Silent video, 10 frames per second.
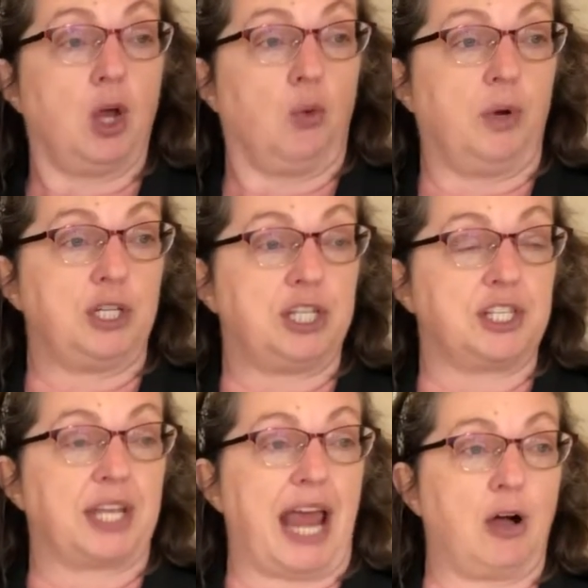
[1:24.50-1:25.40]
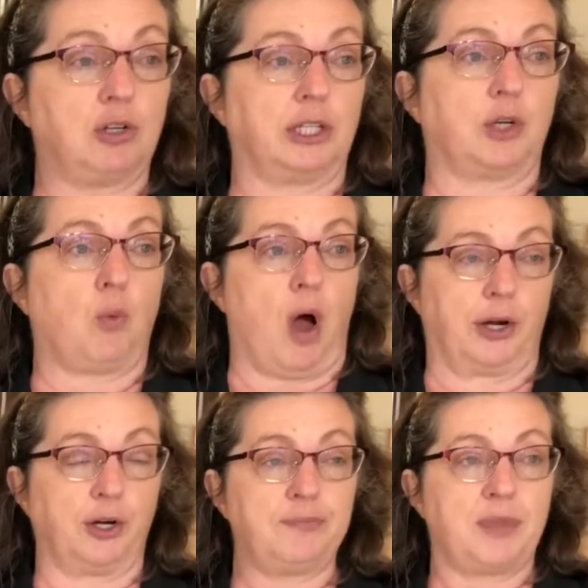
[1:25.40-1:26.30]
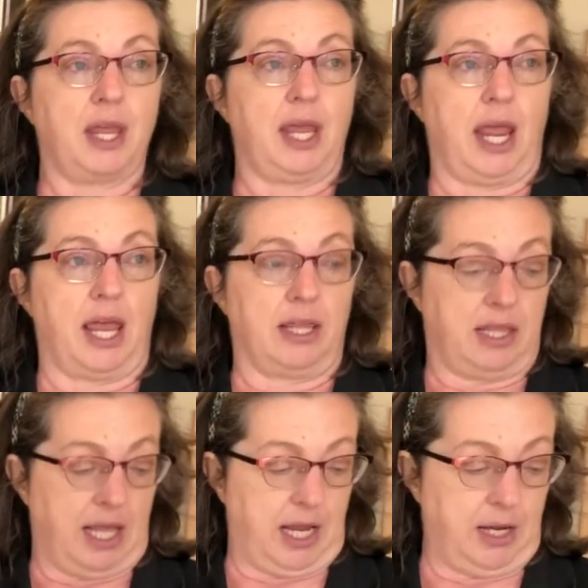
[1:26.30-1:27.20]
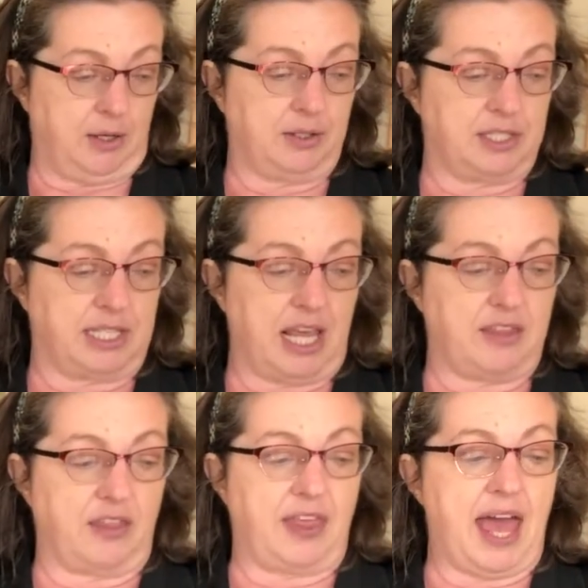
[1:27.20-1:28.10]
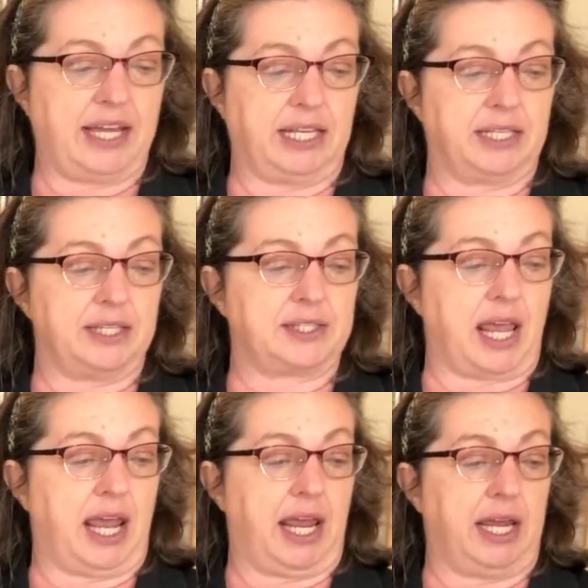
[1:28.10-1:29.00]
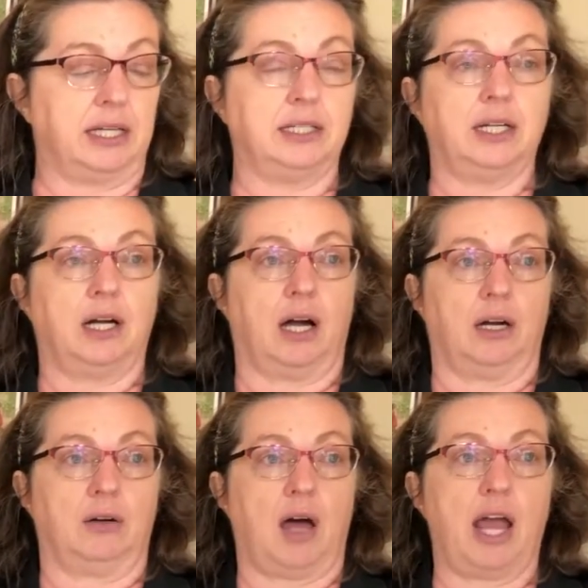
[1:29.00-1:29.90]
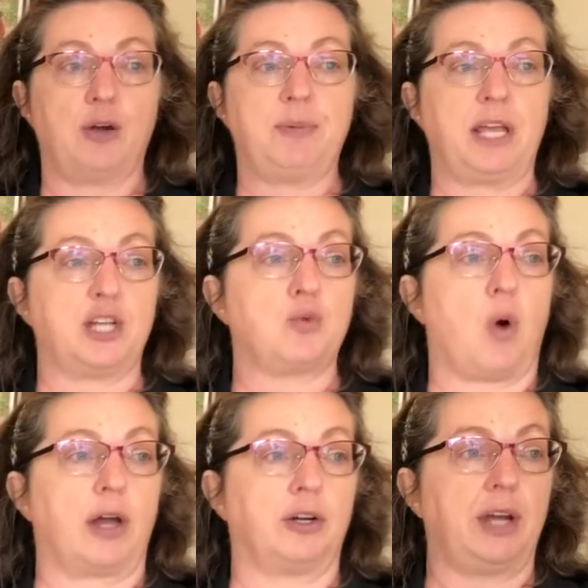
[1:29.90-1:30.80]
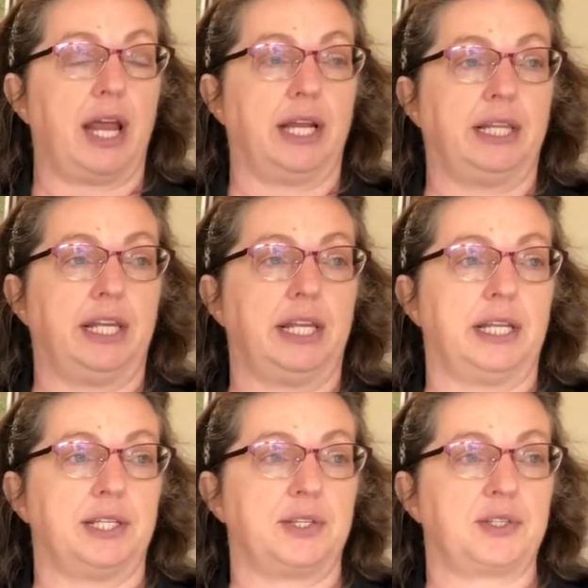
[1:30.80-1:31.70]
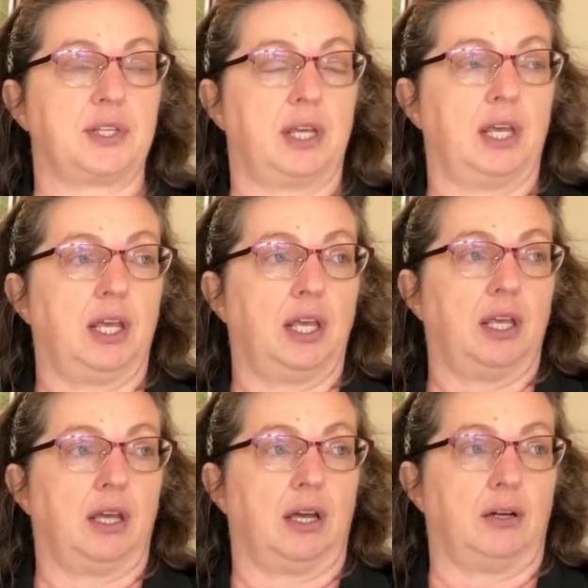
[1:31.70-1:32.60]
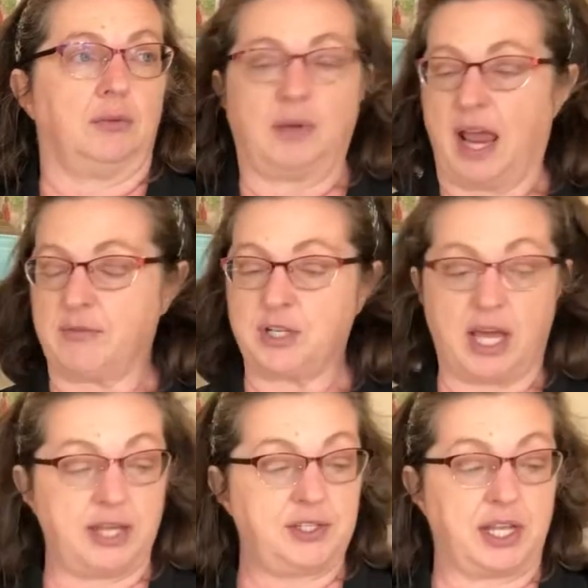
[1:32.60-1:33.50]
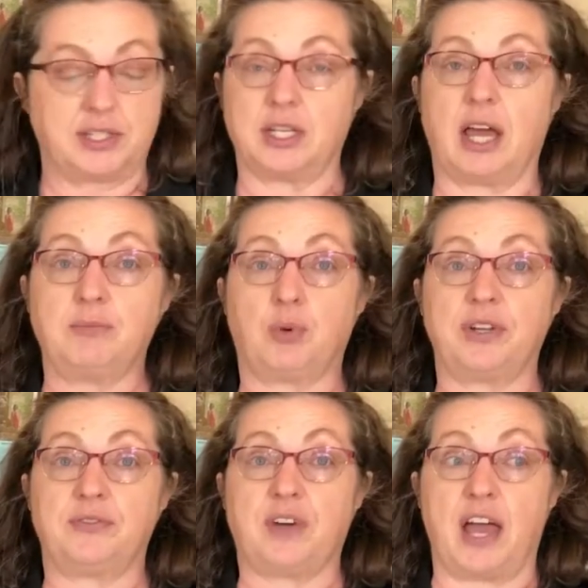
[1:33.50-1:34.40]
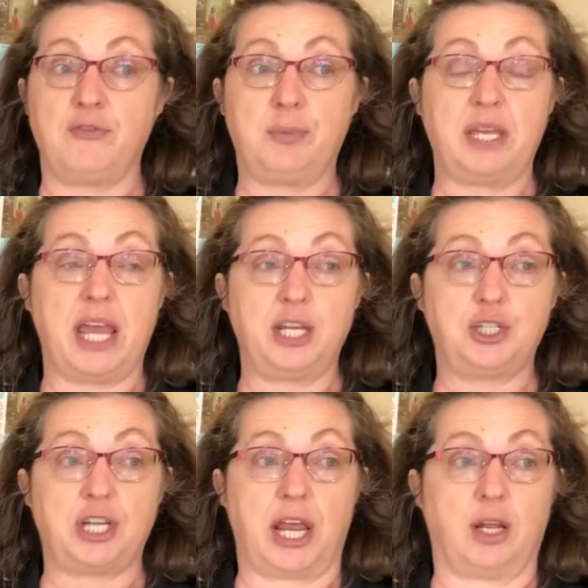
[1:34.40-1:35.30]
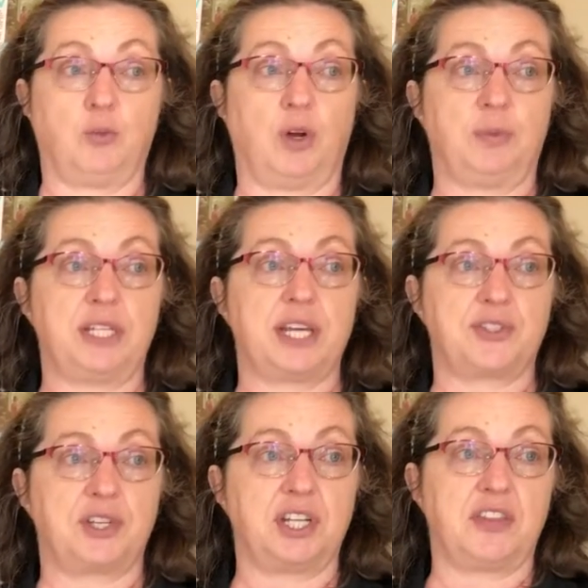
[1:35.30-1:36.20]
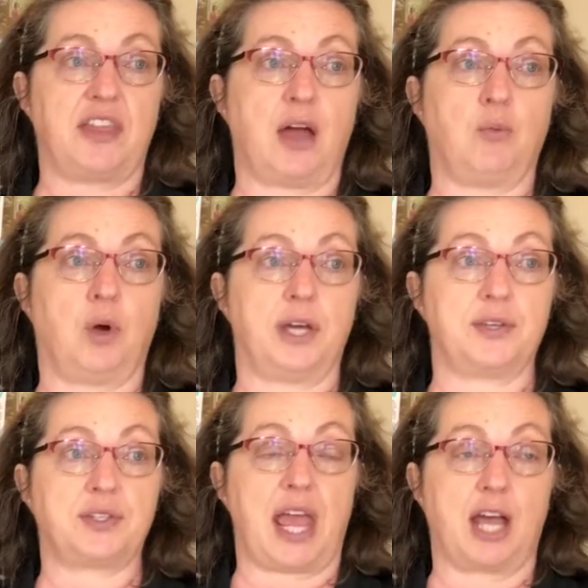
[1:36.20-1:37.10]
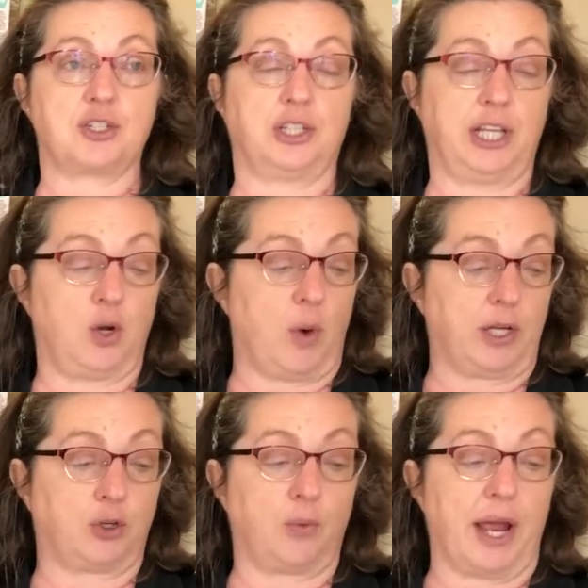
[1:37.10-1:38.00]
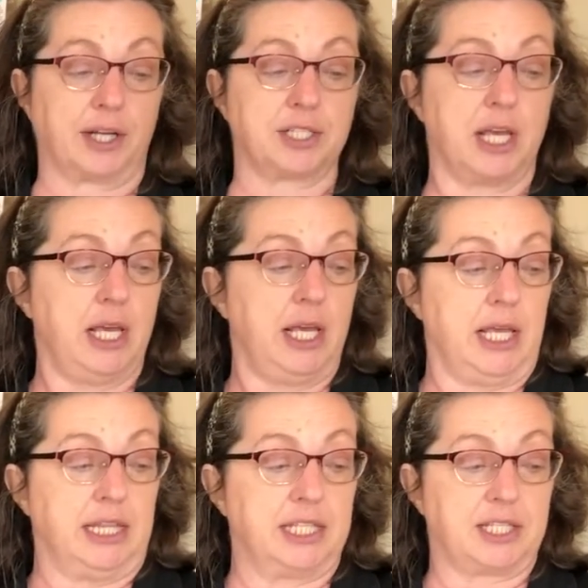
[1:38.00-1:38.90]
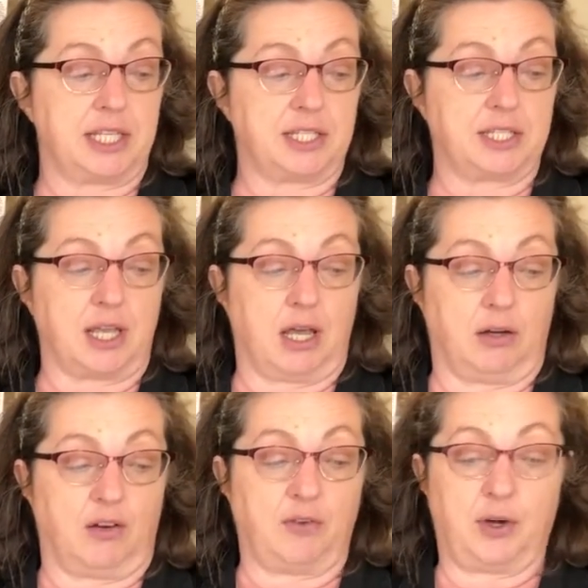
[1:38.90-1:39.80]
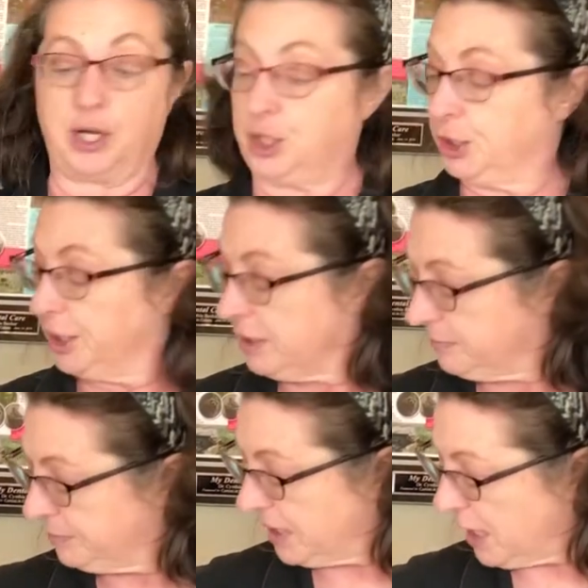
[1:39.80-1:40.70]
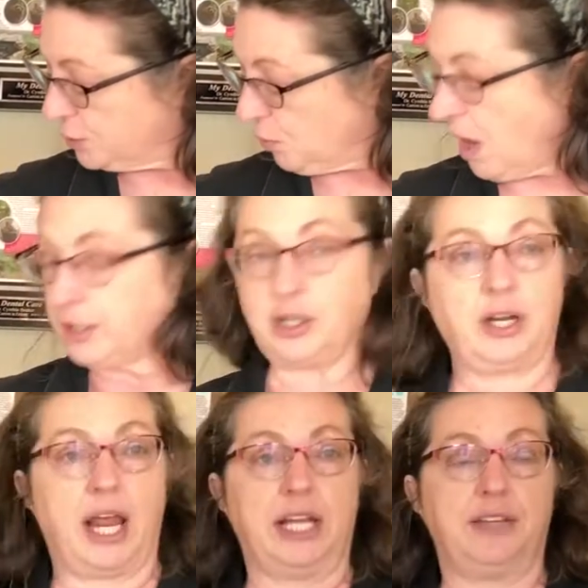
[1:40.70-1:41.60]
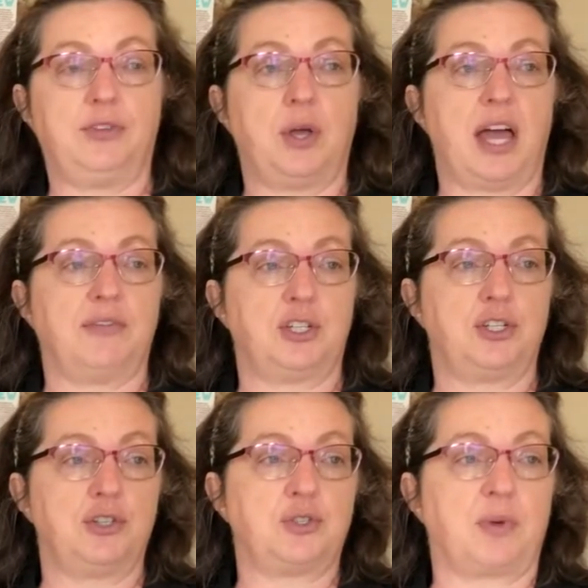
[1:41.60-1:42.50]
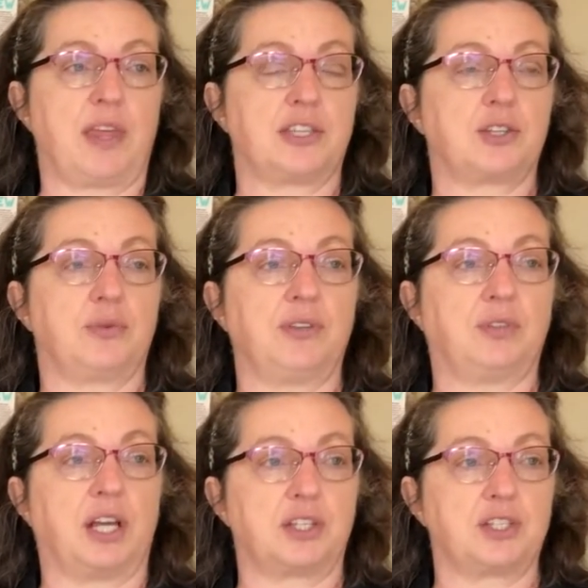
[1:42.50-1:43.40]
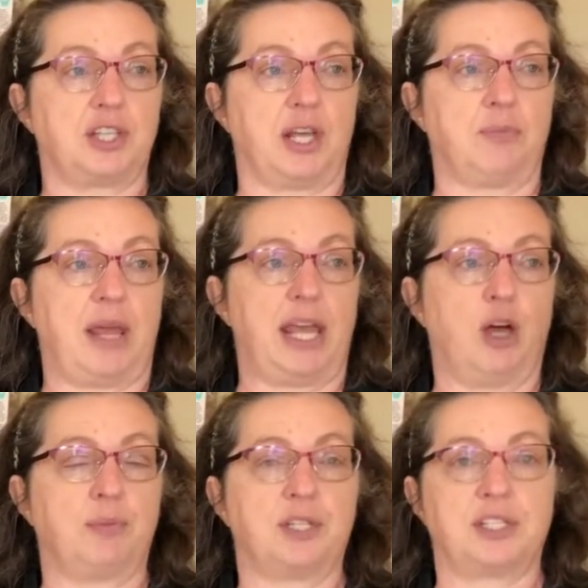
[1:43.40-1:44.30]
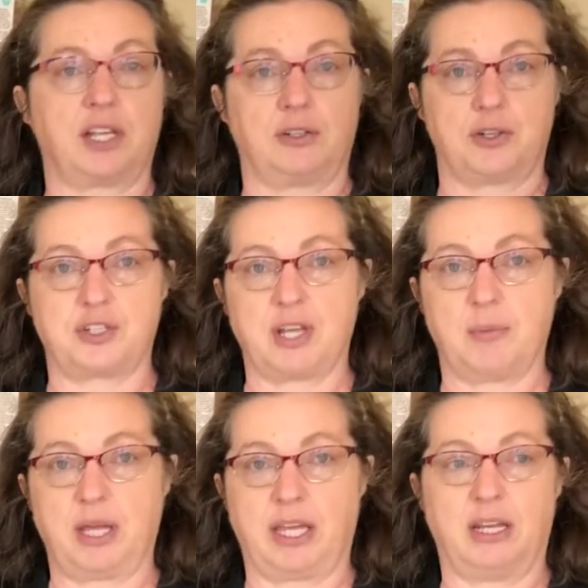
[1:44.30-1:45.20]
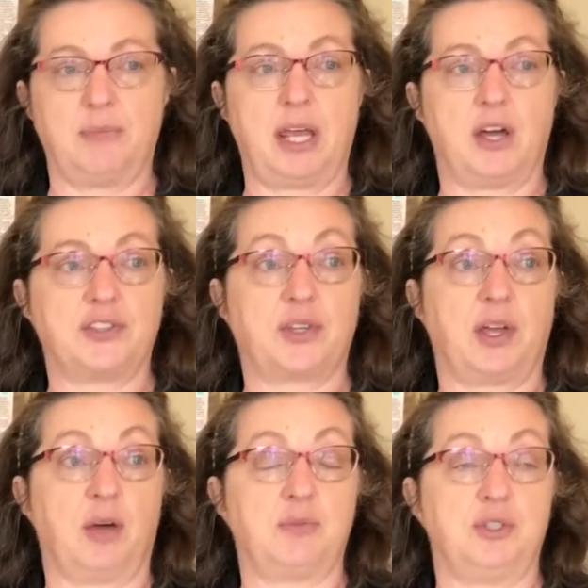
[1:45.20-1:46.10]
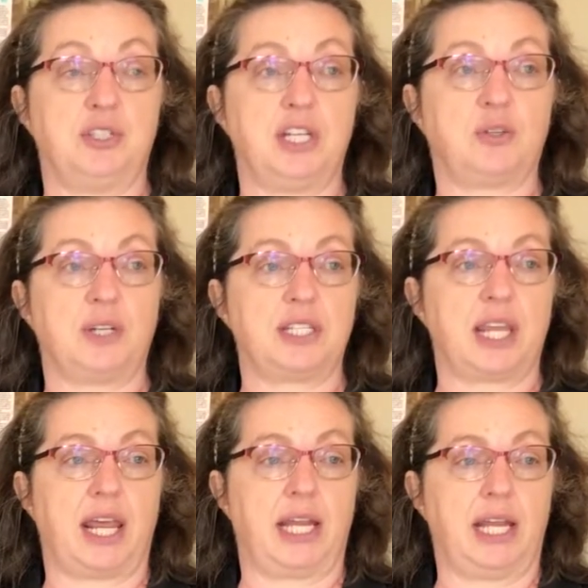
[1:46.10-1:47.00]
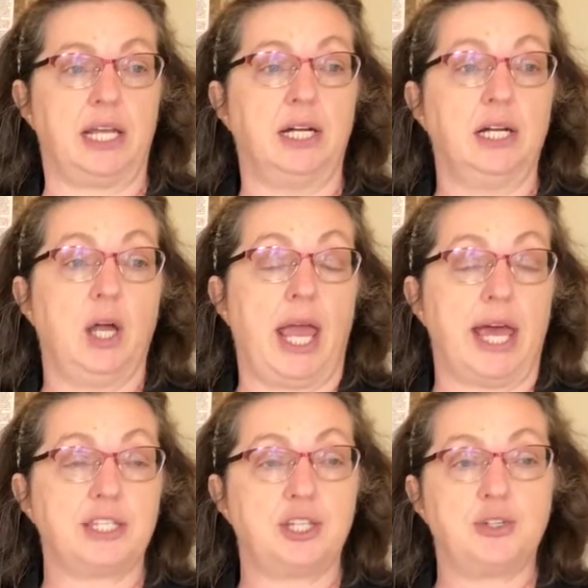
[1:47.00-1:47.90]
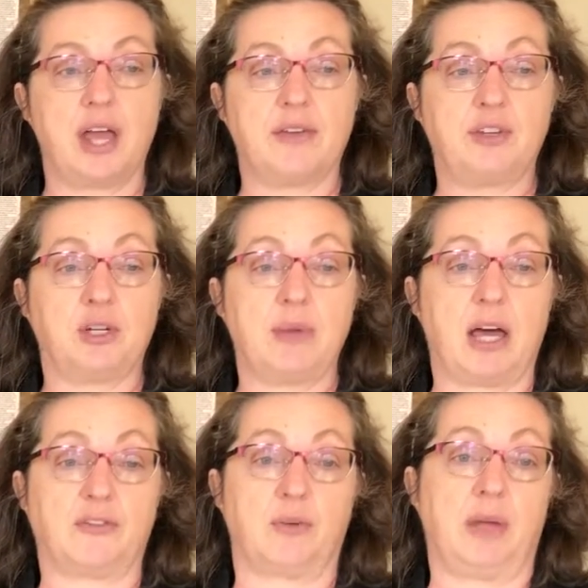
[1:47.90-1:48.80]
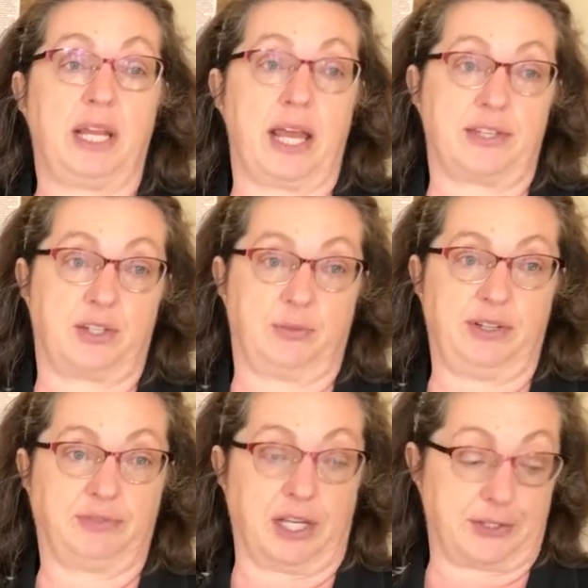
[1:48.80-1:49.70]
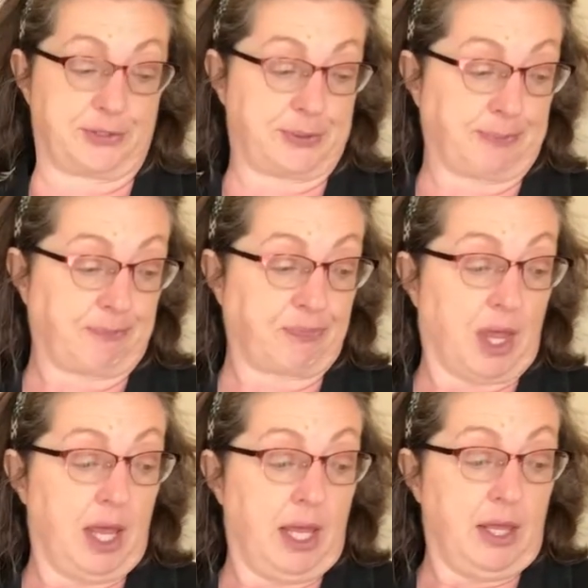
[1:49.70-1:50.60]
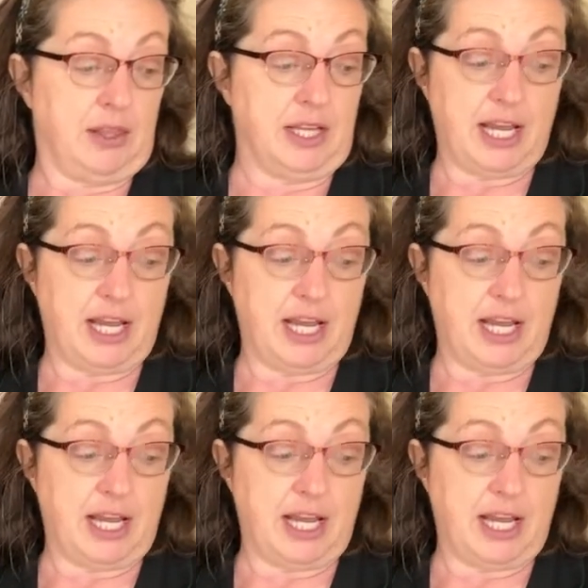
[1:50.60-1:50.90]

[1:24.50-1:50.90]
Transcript: which is an alkaline water, and they say that that is a higher pH water, and it is advertised as a 9.5 pH, and when we tested it, that was actually quite correct. This is a very good pH water, and if you have issues with acid reflux, it may help to settle your stomach, and it may also help to decrease any acid you have in your mouth from any acid reflux. The